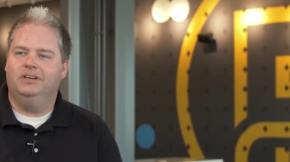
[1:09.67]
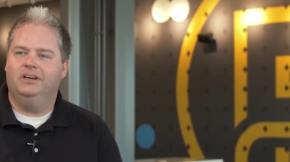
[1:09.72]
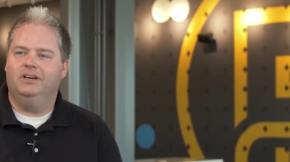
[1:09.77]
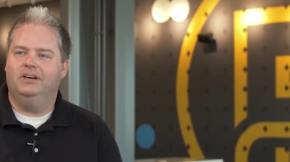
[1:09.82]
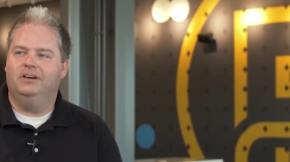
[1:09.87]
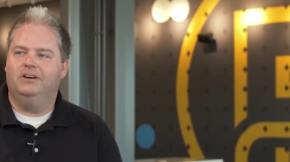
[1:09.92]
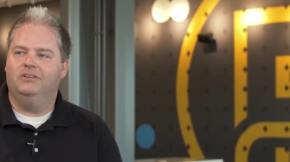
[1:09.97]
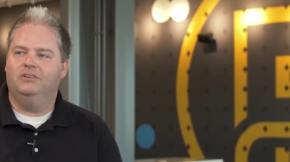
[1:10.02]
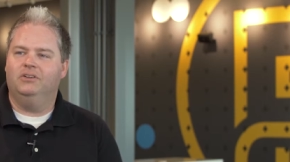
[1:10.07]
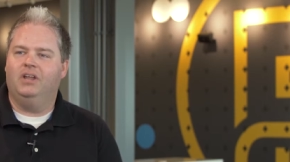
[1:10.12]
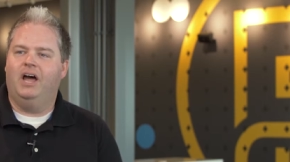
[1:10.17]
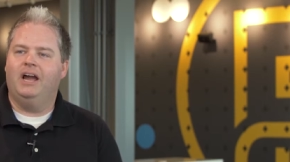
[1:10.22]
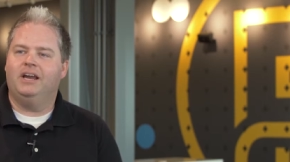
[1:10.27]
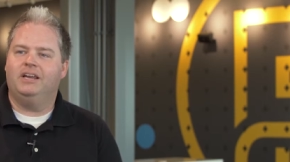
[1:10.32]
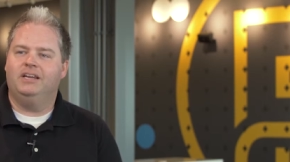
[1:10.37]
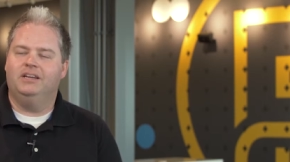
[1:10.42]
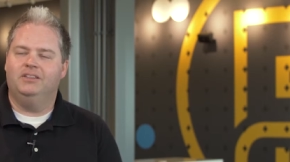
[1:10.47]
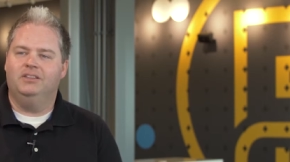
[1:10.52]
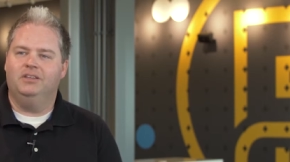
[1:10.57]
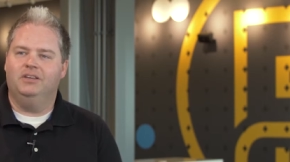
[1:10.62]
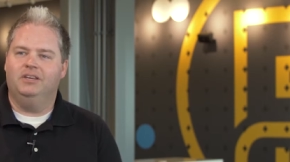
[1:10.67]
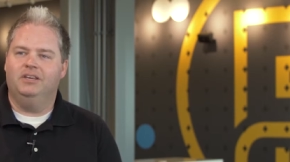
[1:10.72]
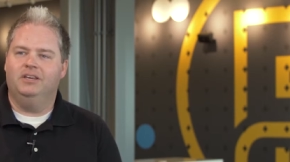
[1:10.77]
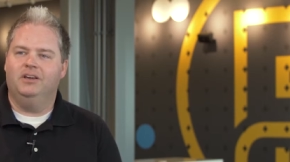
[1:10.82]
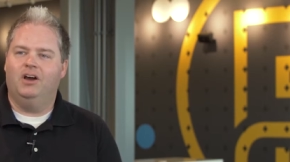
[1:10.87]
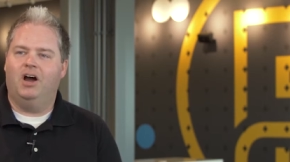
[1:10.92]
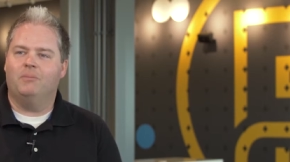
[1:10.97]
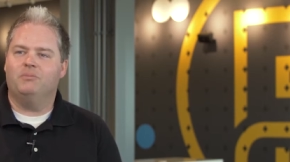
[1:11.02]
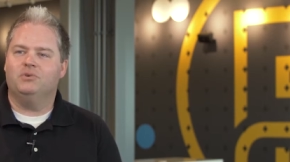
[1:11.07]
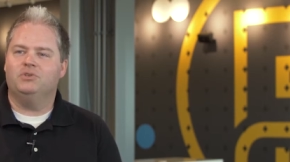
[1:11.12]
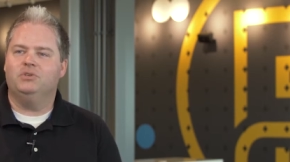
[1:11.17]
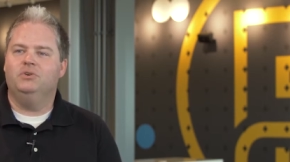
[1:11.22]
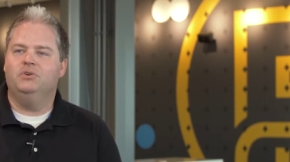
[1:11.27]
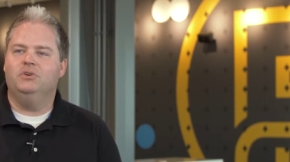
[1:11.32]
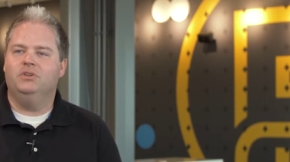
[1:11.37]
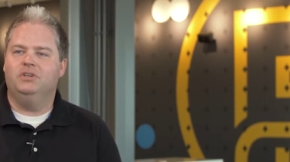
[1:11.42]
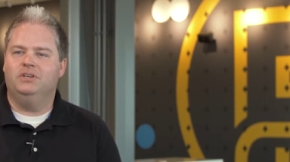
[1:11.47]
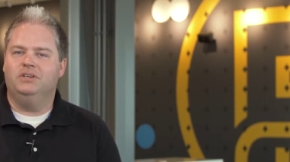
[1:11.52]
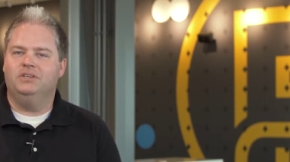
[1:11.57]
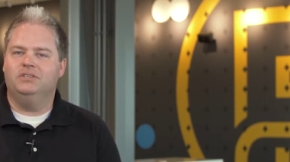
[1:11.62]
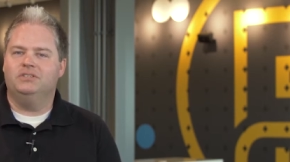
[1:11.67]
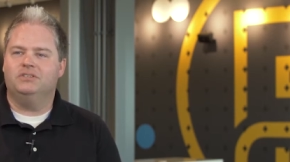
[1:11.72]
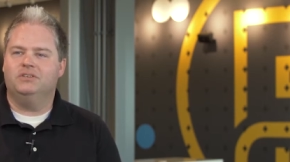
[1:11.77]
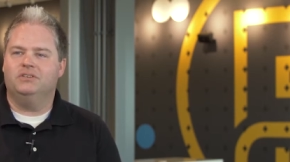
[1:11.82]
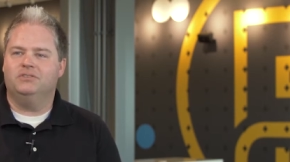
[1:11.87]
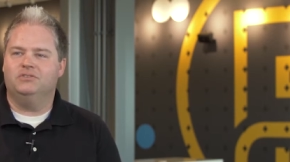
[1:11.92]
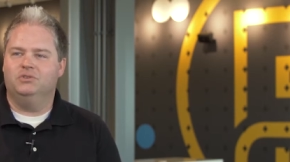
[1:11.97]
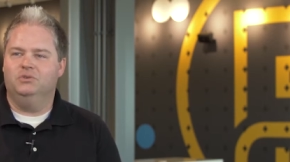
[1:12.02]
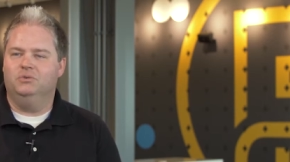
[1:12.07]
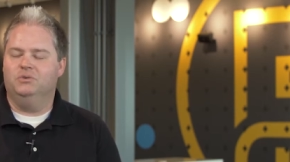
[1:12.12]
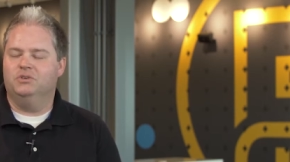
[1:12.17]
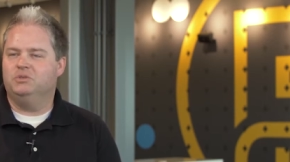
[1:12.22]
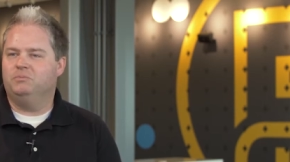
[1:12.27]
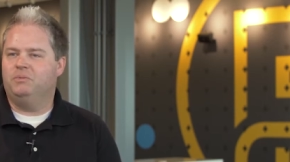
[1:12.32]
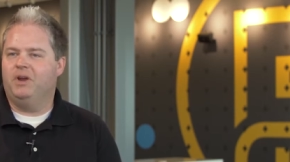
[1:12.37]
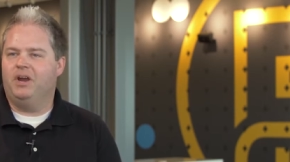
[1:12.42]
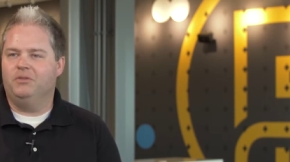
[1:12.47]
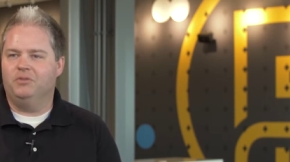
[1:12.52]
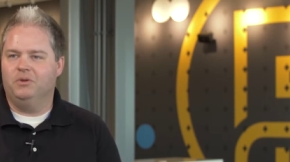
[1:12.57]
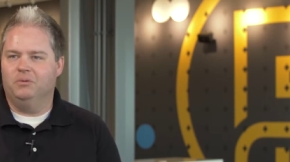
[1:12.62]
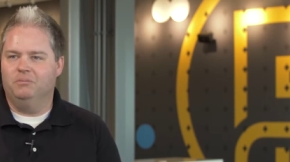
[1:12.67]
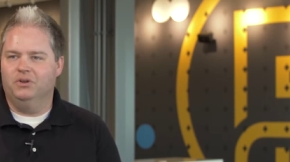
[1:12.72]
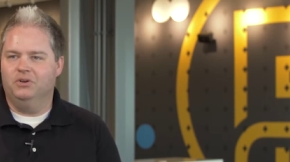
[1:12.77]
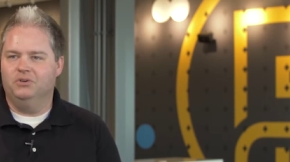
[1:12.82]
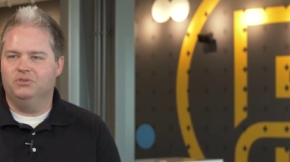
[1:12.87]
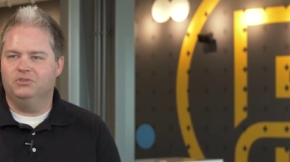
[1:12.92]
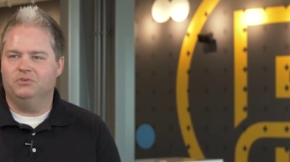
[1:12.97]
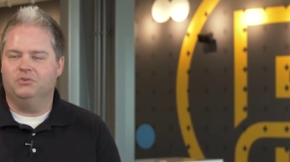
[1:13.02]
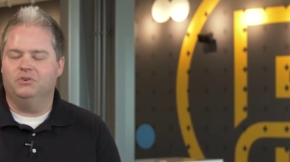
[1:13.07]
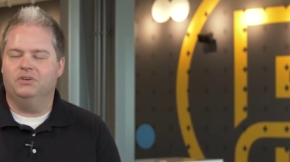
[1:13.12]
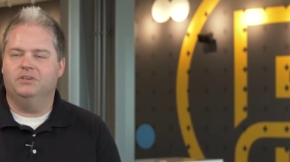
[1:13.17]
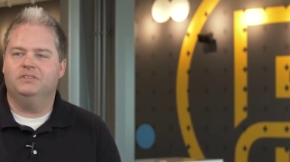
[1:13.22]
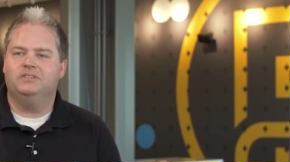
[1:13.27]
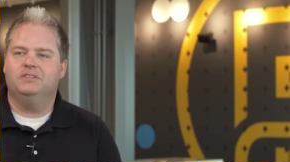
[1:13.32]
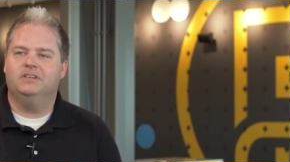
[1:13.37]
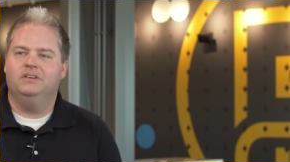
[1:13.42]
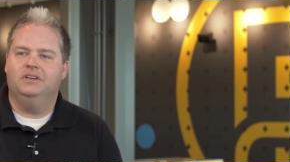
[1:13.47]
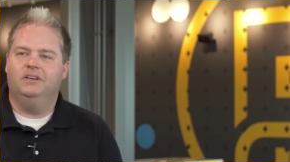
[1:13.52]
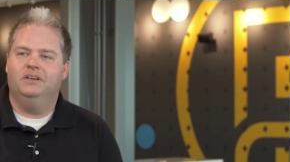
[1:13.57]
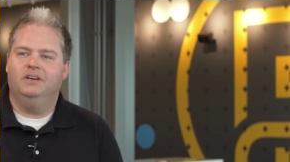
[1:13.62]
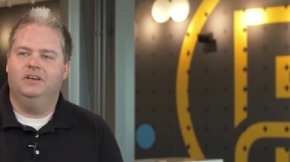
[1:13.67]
lacking the opportunities to expand their ministries